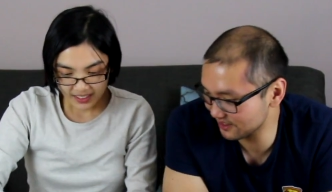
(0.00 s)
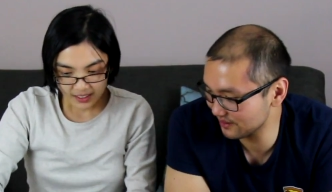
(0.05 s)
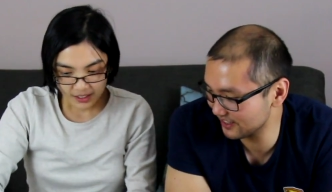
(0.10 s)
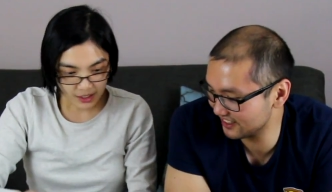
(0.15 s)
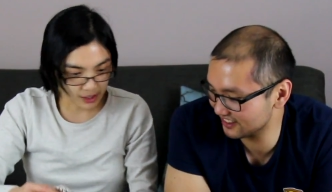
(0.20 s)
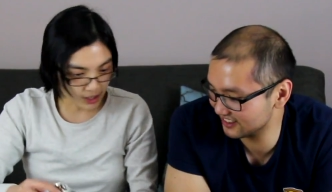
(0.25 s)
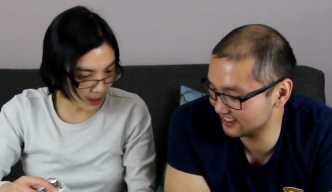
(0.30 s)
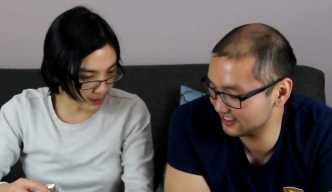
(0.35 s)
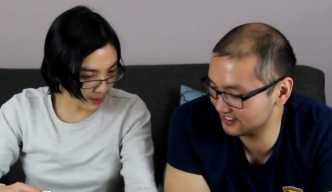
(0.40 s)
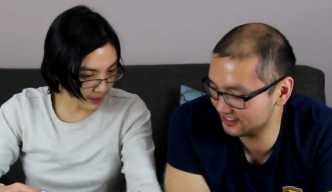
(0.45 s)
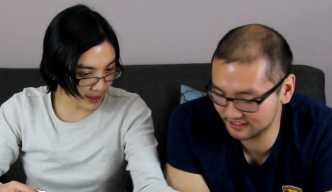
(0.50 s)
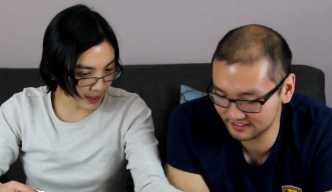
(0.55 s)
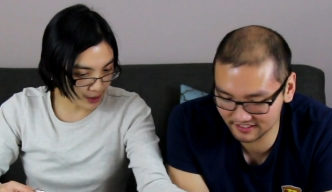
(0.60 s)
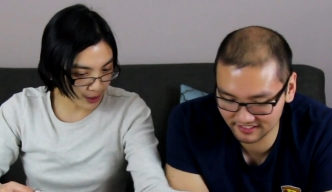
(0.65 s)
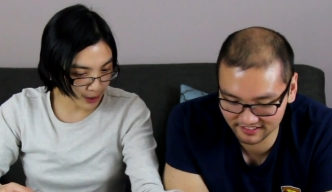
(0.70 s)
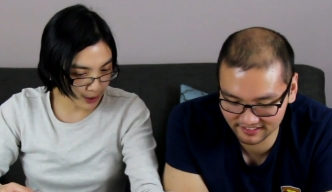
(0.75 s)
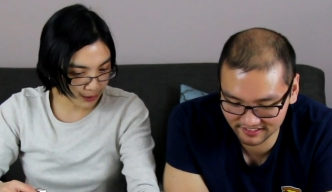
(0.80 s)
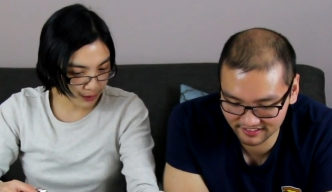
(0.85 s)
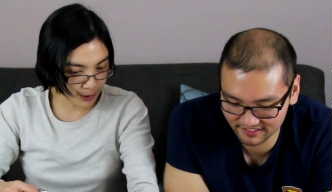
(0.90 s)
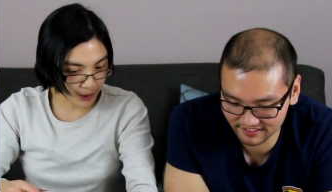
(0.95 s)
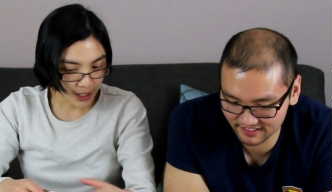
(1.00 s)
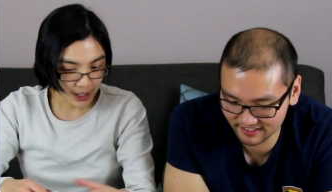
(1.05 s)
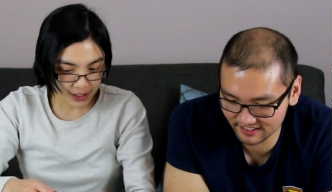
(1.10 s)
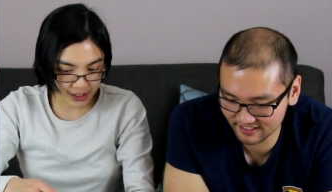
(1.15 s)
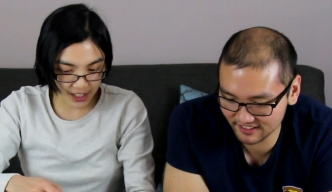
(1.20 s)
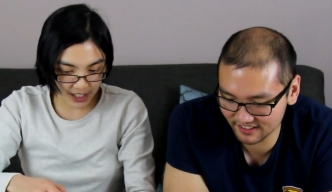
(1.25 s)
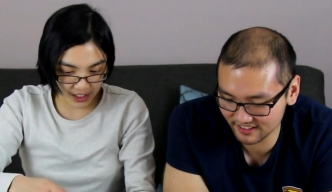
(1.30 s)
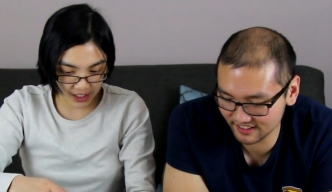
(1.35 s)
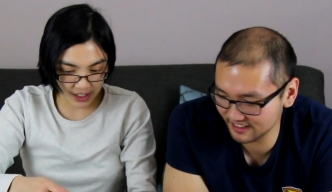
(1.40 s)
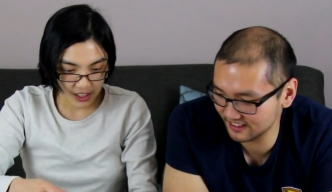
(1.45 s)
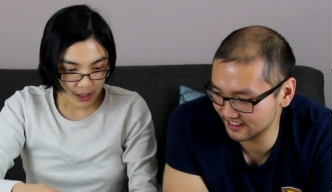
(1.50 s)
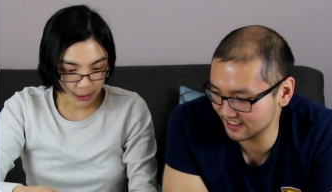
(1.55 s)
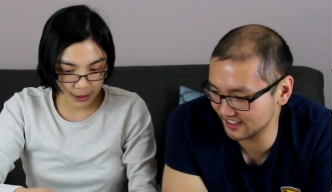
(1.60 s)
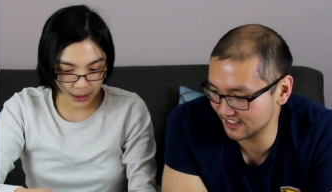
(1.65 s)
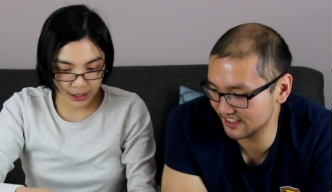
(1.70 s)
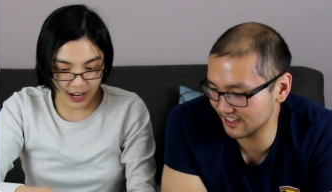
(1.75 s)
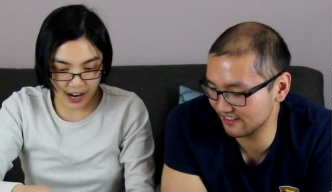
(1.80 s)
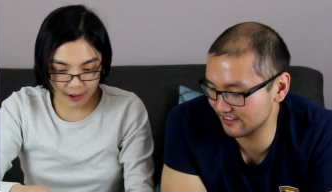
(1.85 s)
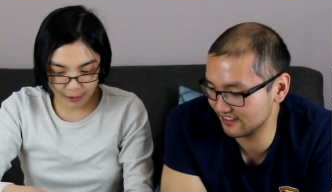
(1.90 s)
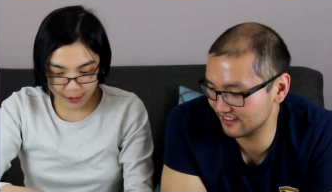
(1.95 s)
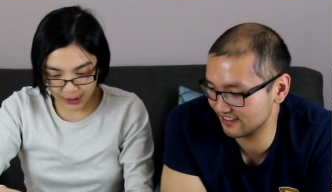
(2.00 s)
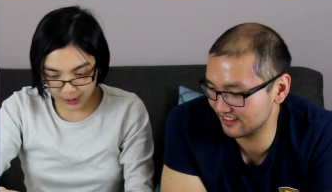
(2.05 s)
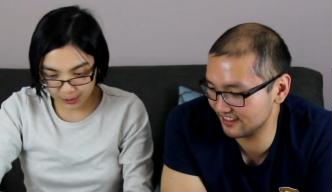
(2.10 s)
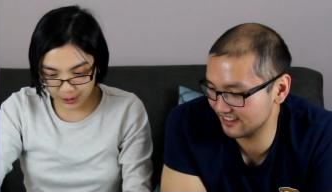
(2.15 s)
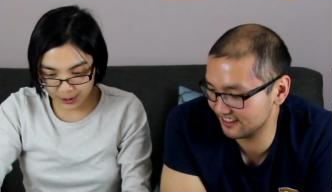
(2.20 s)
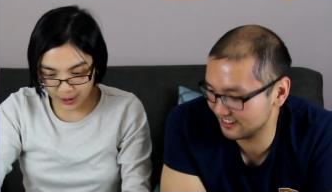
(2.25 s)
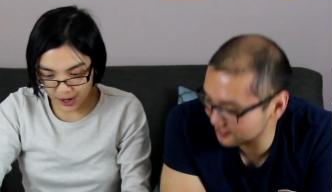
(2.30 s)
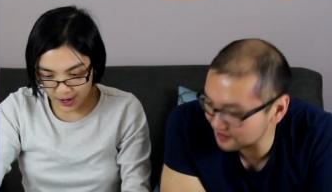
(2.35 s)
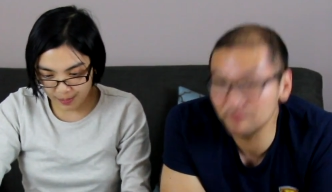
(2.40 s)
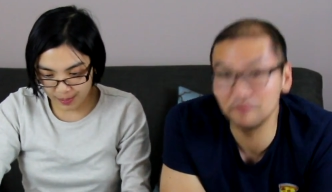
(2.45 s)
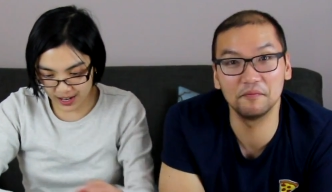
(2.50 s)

Speaker 1: the better. So how many got? Two, four, six. We're halfway through our